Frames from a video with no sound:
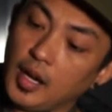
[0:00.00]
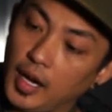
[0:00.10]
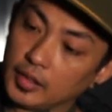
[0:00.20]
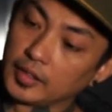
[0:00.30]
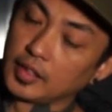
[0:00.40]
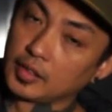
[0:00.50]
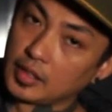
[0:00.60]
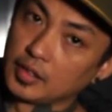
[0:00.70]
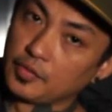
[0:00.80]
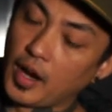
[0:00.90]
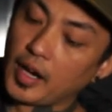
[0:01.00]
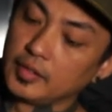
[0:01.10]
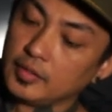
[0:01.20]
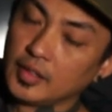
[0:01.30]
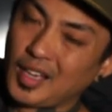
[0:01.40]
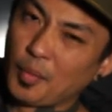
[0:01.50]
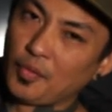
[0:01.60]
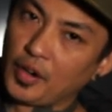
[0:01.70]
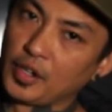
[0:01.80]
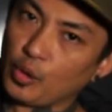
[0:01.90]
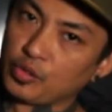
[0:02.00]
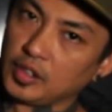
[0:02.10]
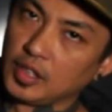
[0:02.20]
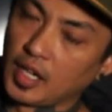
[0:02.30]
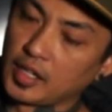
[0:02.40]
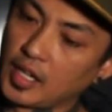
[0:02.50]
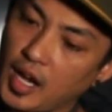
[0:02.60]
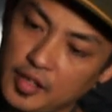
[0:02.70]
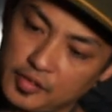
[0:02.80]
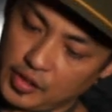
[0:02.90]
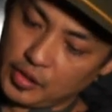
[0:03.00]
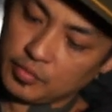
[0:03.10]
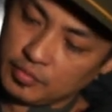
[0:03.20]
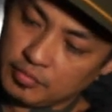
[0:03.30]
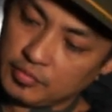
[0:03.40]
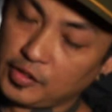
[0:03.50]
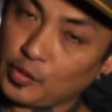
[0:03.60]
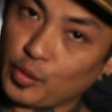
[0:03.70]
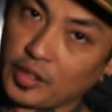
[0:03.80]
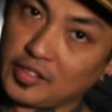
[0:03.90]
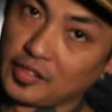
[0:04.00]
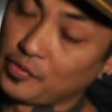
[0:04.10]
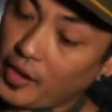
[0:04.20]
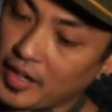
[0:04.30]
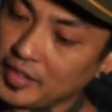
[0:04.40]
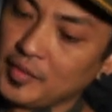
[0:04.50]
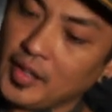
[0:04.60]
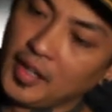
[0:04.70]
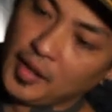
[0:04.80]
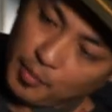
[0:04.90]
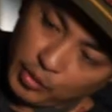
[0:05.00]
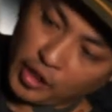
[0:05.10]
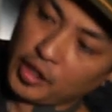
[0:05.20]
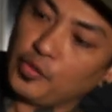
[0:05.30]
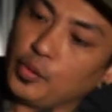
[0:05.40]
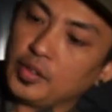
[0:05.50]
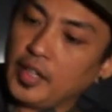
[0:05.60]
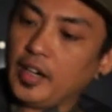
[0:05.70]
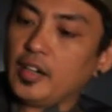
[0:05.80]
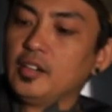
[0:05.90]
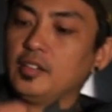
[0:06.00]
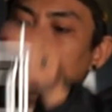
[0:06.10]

I like that it can divide. I'm a very OCD kind of guy, so this will work just fine. Put all your food in there,